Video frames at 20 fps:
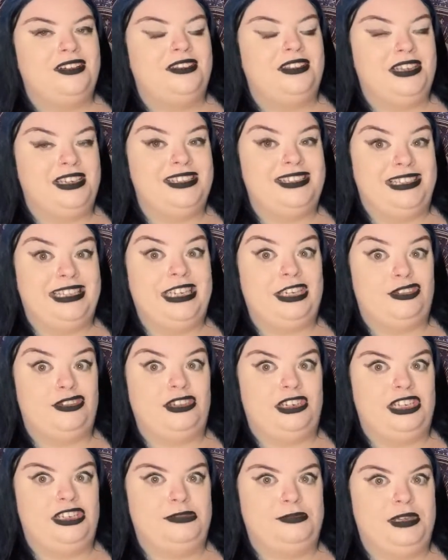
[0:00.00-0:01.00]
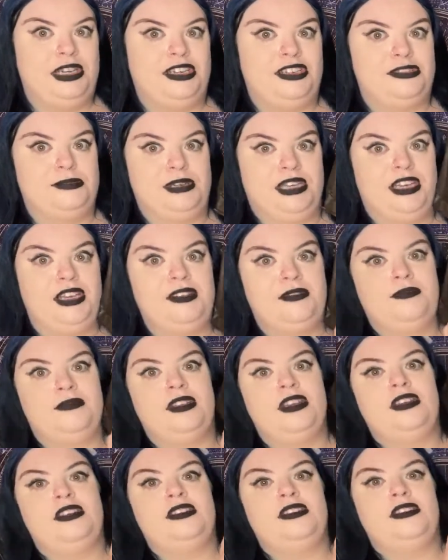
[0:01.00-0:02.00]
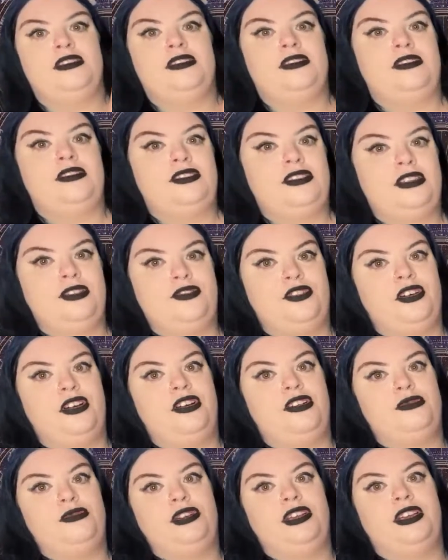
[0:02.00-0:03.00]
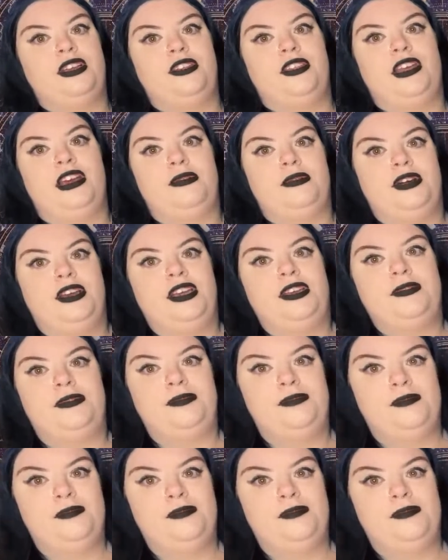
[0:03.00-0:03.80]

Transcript: that is literally as big as me. So if I hold it that way,